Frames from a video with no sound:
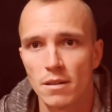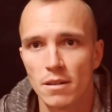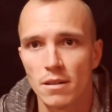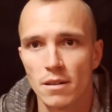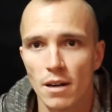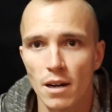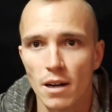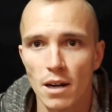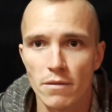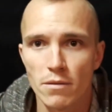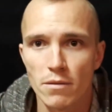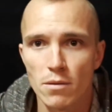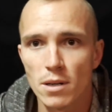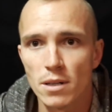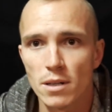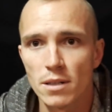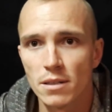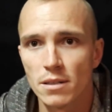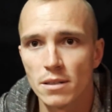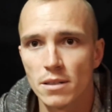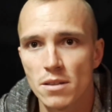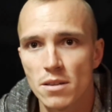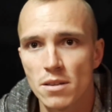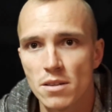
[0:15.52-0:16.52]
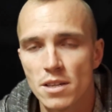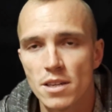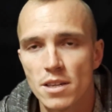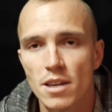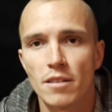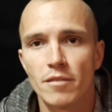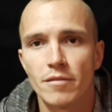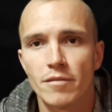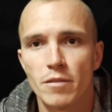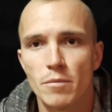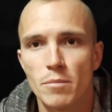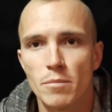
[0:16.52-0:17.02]
Hi everyone, this is
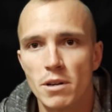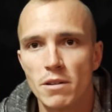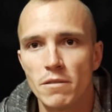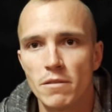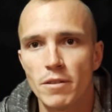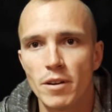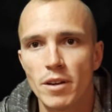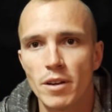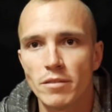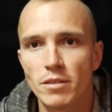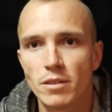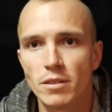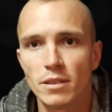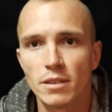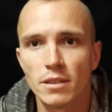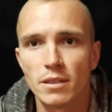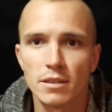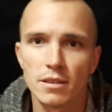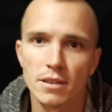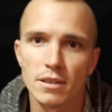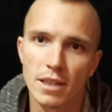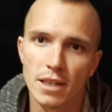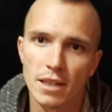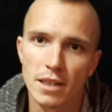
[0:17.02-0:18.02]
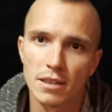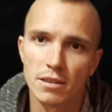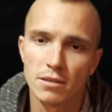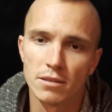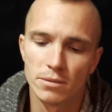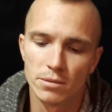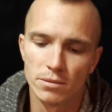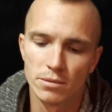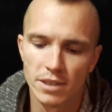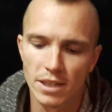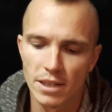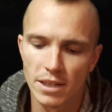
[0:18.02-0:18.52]
Gyan from Earthhaven, and
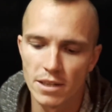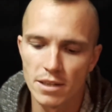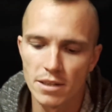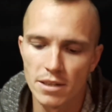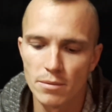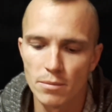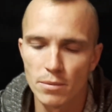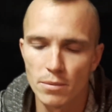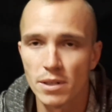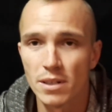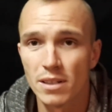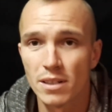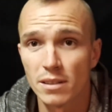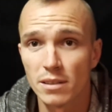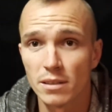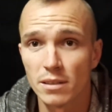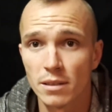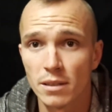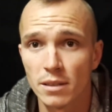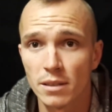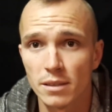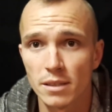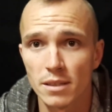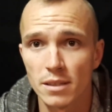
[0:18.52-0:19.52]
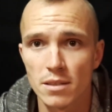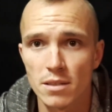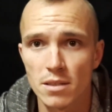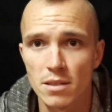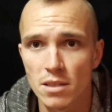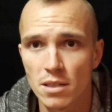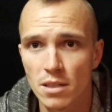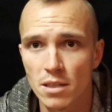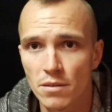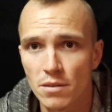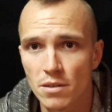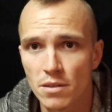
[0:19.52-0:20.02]
today we're gonna hit a
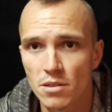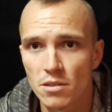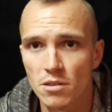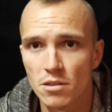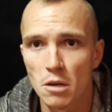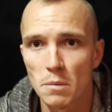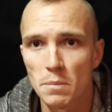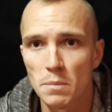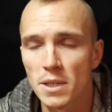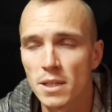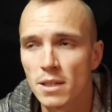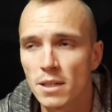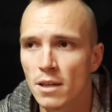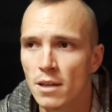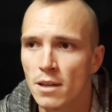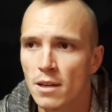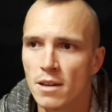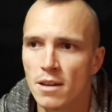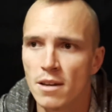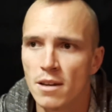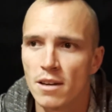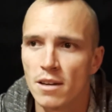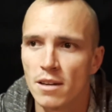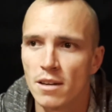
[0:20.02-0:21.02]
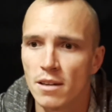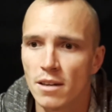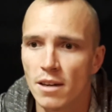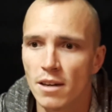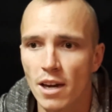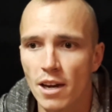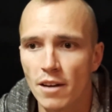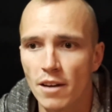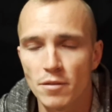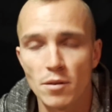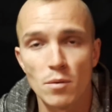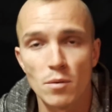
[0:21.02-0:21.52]
serious topic.
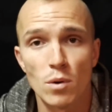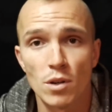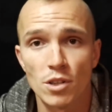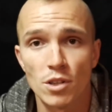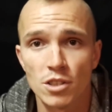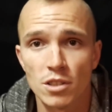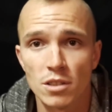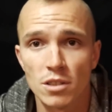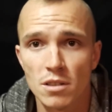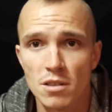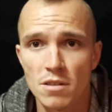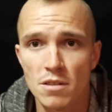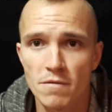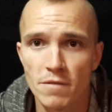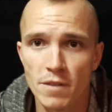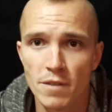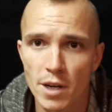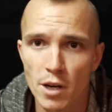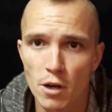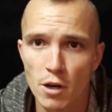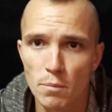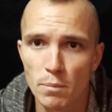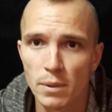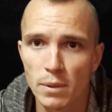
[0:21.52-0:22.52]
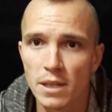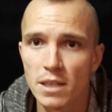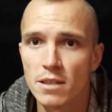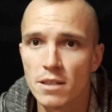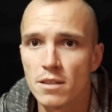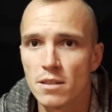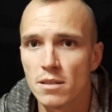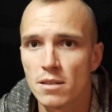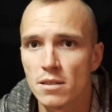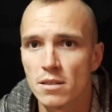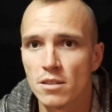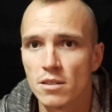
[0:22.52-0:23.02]
After watching this video,
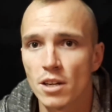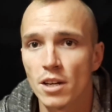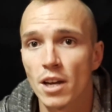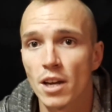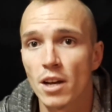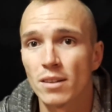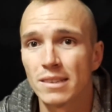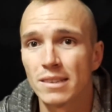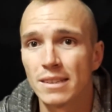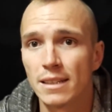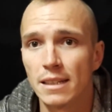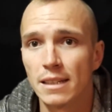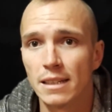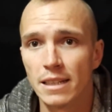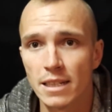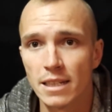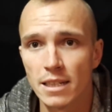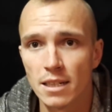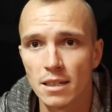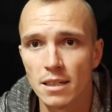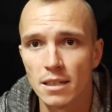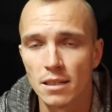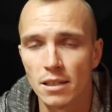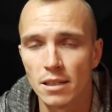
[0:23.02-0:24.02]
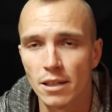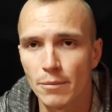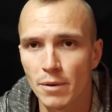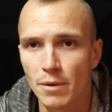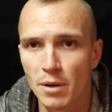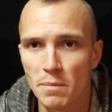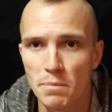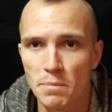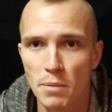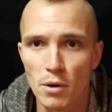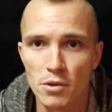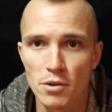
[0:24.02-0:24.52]
please check out the link that we're
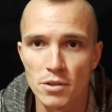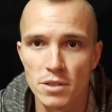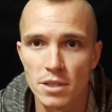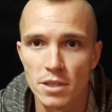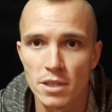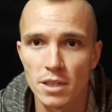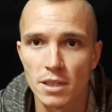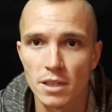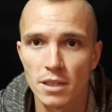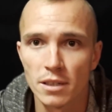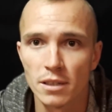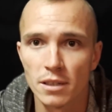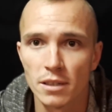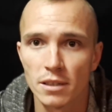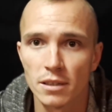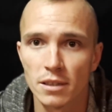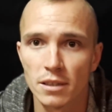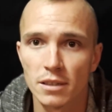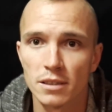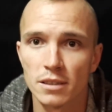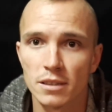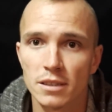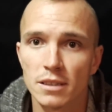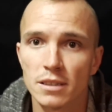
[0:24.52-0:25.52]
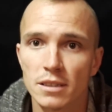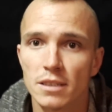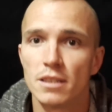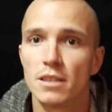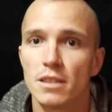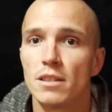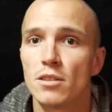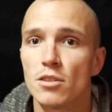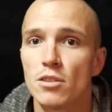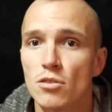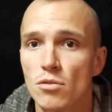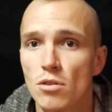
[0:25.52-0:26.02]
posting in the
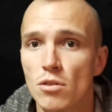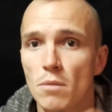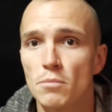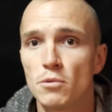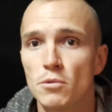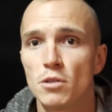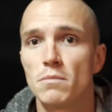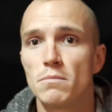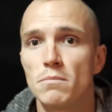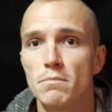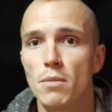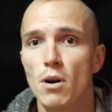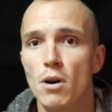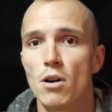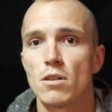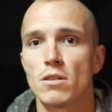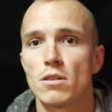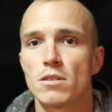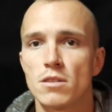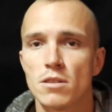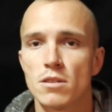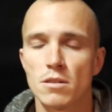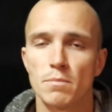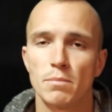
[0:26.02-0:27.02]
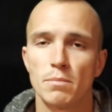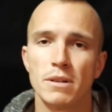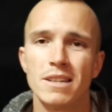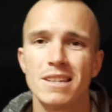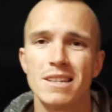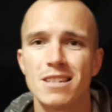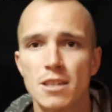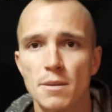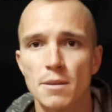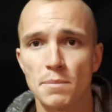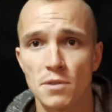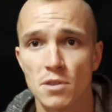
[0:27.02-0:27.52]
description box.
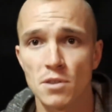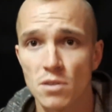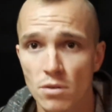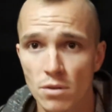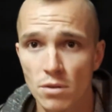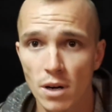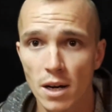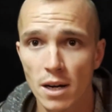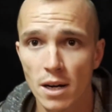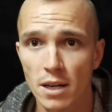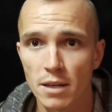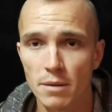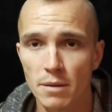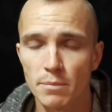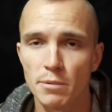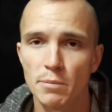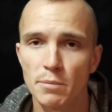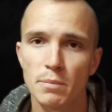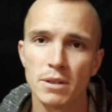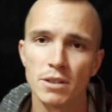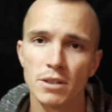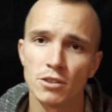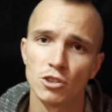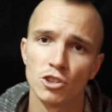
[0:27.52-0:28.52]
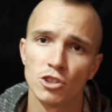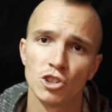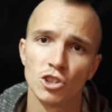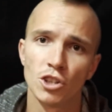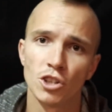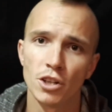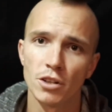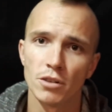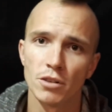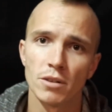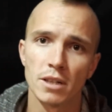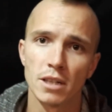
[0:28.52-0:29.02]
Please subscribe, please
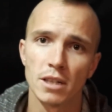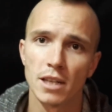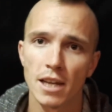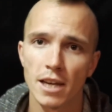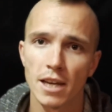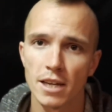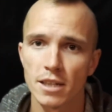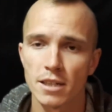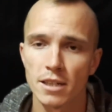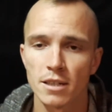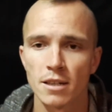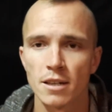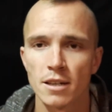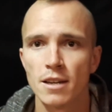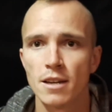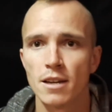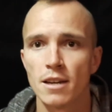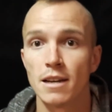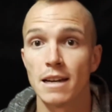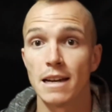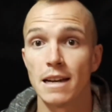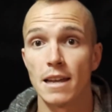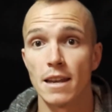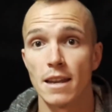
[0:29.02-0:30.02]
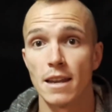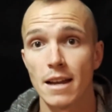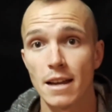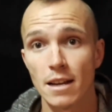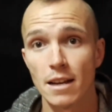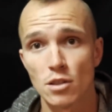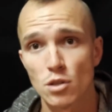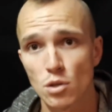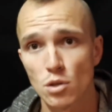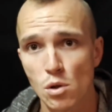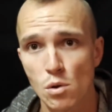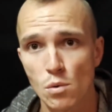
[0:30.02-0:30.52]
share and like. And
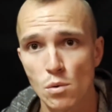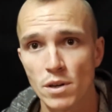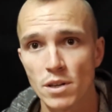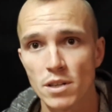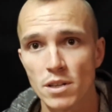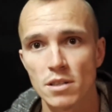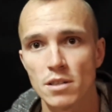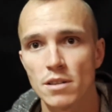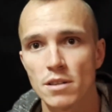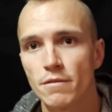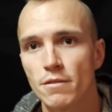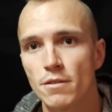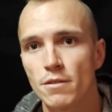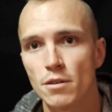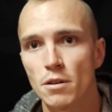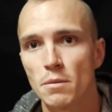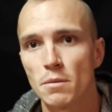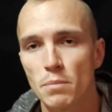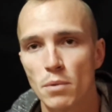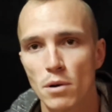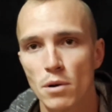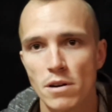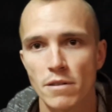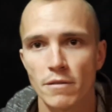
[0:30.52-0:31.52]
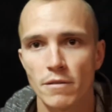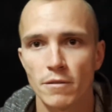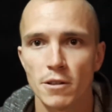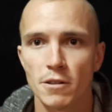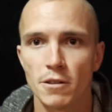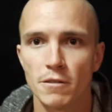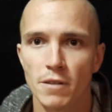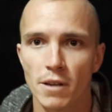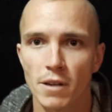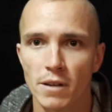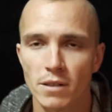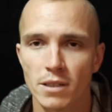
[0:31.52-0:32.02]
as always, if you're not part of
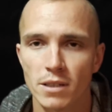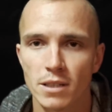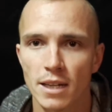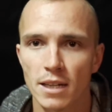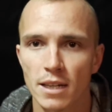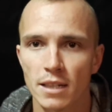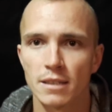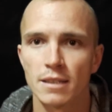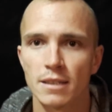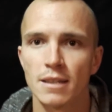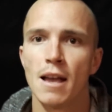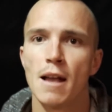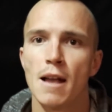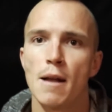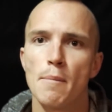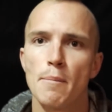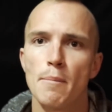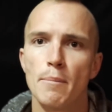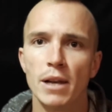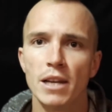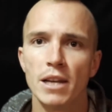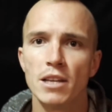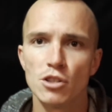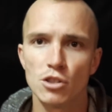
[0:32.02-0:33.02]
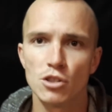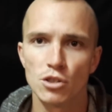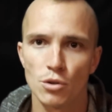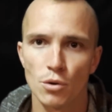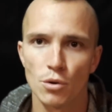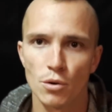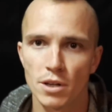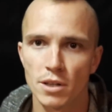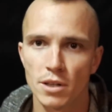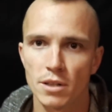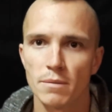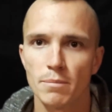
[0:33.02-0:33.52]
Earthhaven yet, please
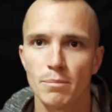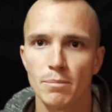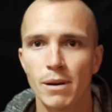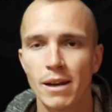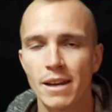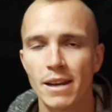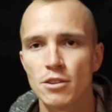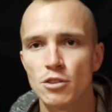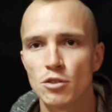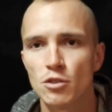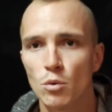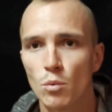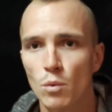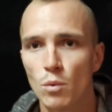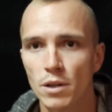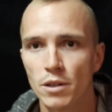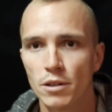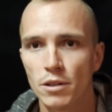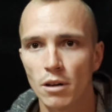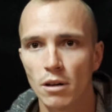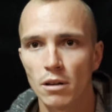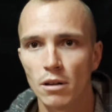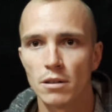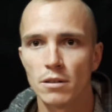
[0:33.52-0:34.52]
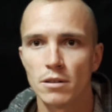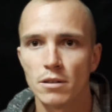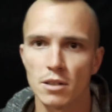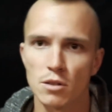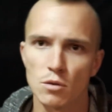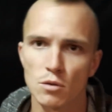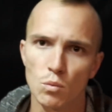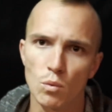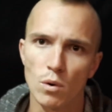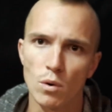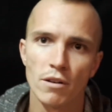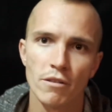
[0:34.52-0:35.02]
join, pledge your $1 as
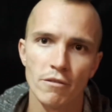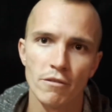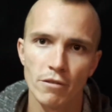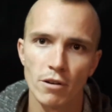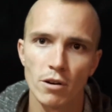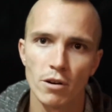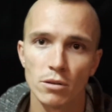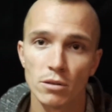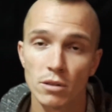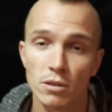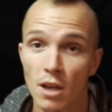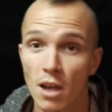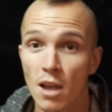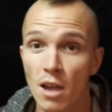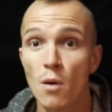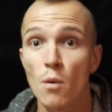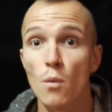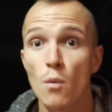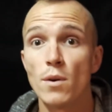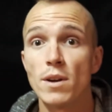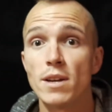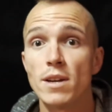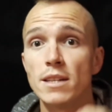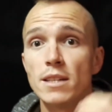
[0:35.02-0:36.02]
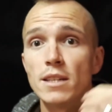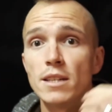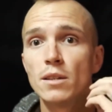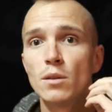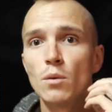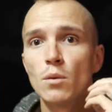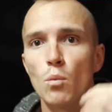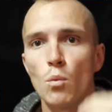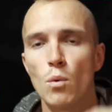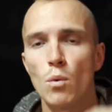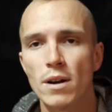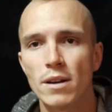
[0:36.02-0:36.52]
one vote. We need
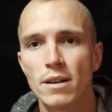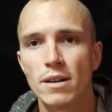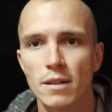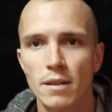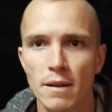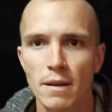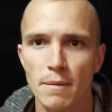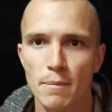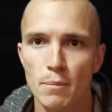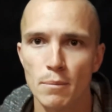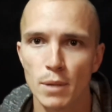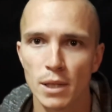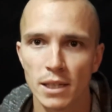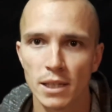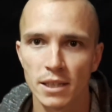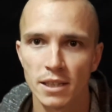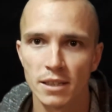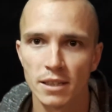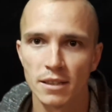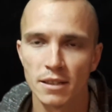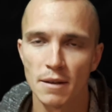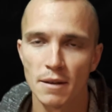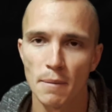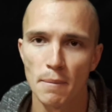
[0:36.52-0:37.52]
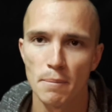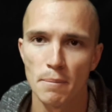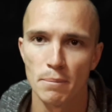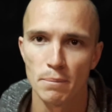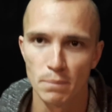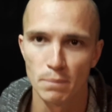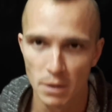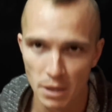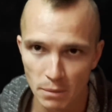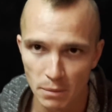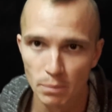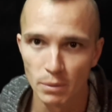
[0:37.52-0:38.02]
1 million
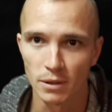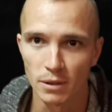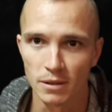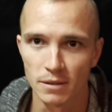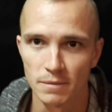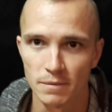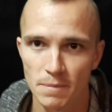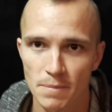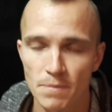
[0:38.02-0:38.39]
people.